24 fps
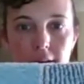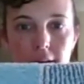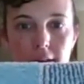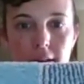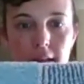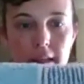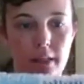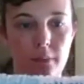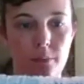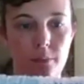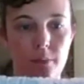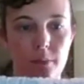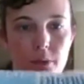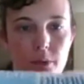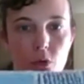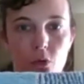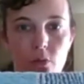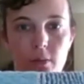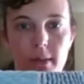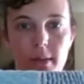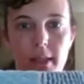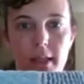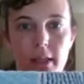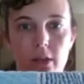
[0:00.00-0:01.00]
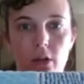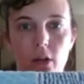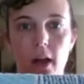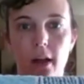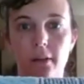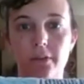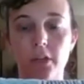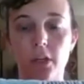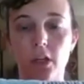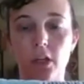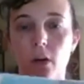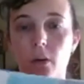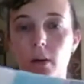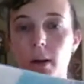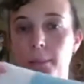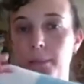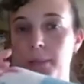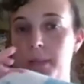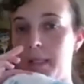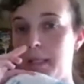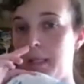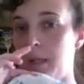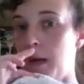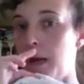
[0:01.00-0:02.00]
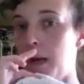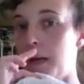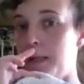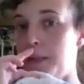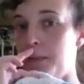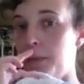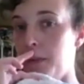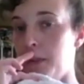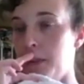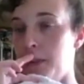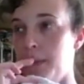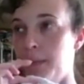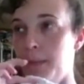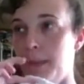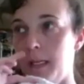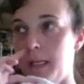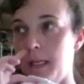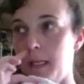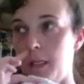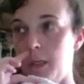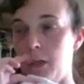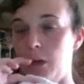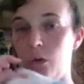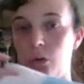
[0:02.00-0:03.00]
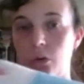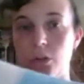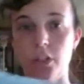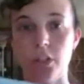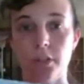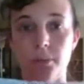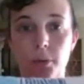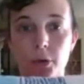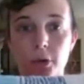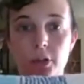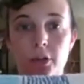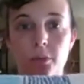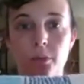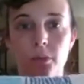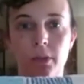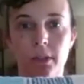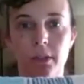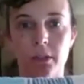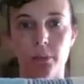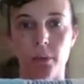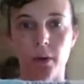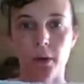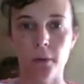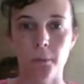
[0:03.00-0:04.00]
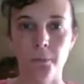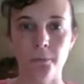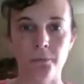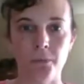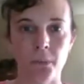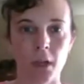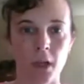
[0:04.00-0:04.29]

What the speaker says: There's some absorbency. You'll have to go up a size possibly in your disposable as well.